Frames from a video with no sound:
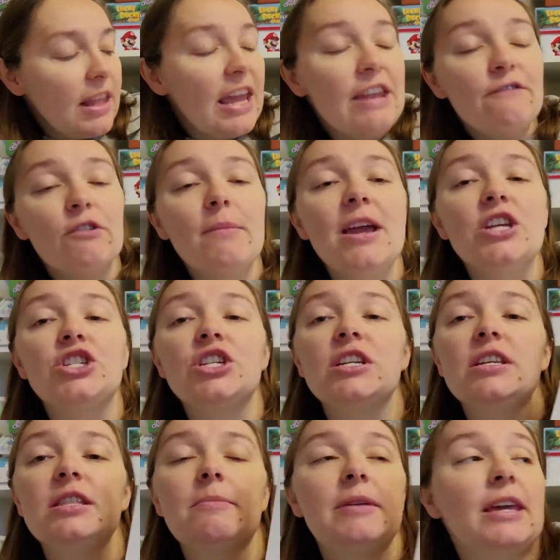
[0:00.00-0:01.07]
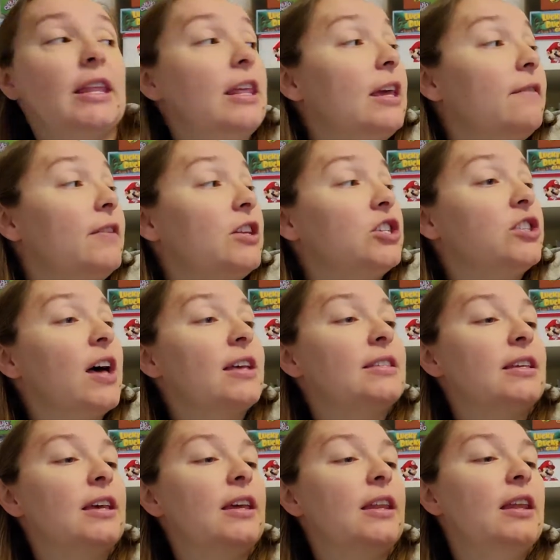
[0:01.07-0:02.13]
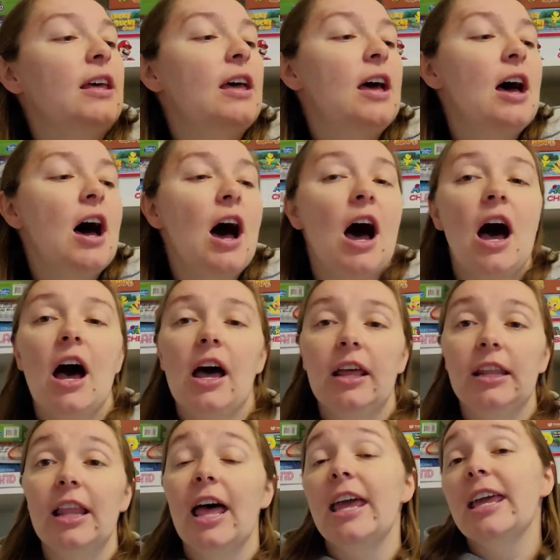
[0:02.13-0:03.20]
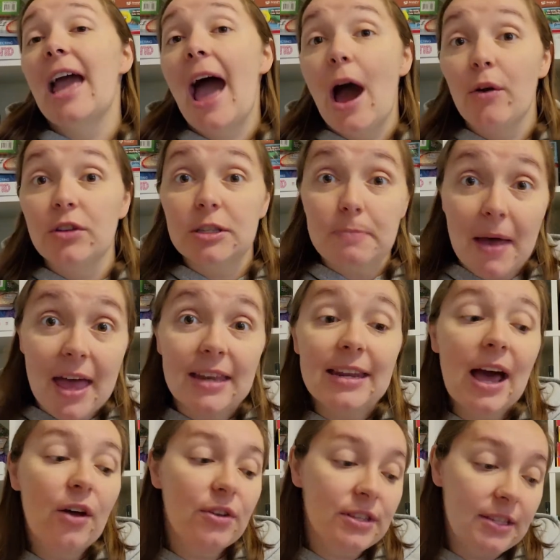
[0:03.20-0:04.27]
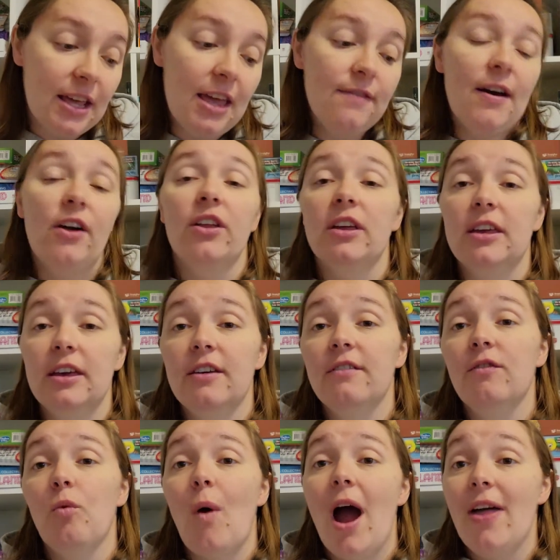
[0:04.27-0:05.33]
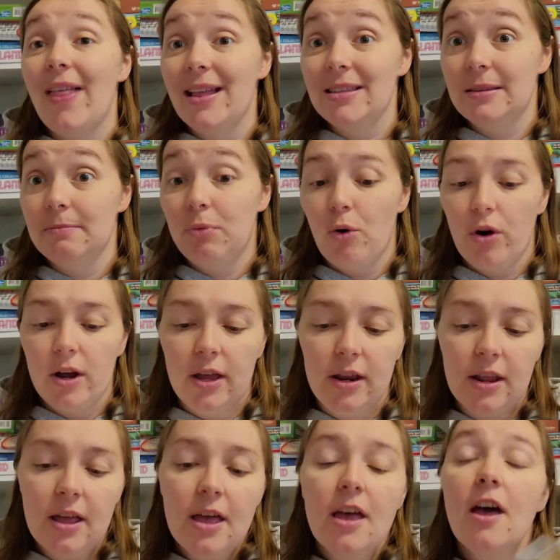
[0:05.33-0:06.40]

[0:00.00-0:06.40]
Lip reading: information in the beginning of each lesson on like how to spend, how to save, how to give, why that's important.